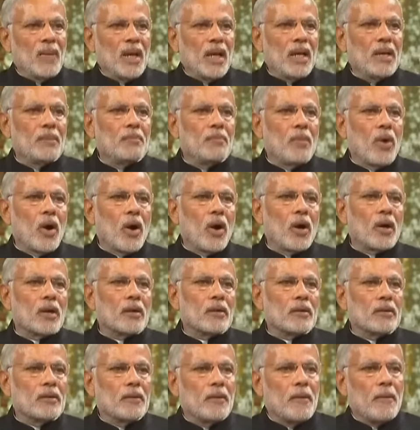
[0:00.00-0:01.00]
in more
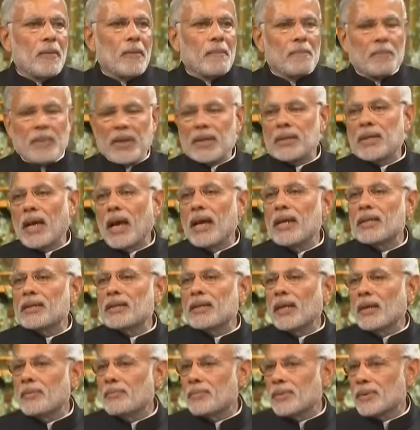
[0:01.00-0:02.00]
precise
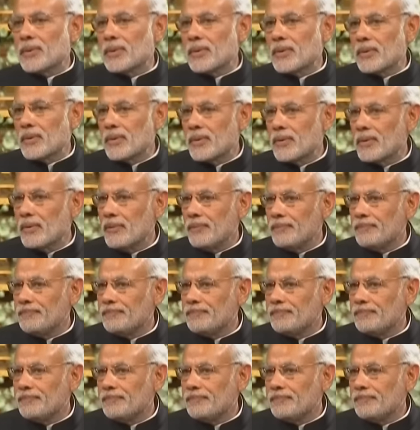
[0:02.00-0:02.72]
terms.